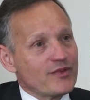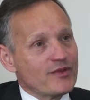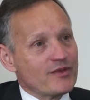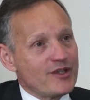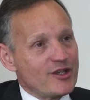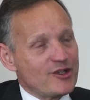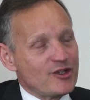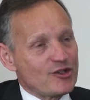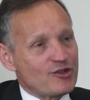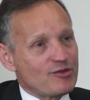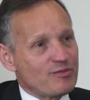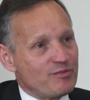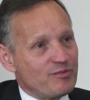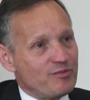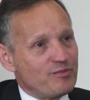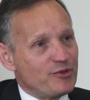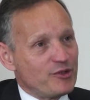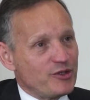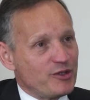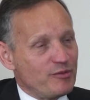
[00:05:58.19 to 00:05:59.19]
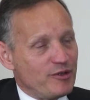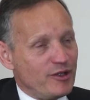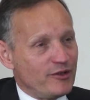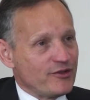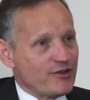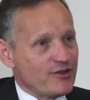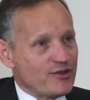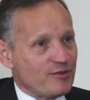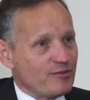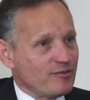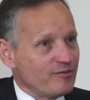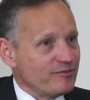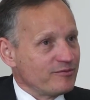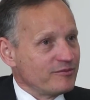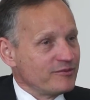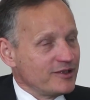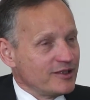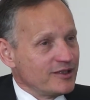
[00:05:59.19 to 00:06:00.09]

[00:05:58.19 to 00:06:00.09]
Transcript: They just put them on some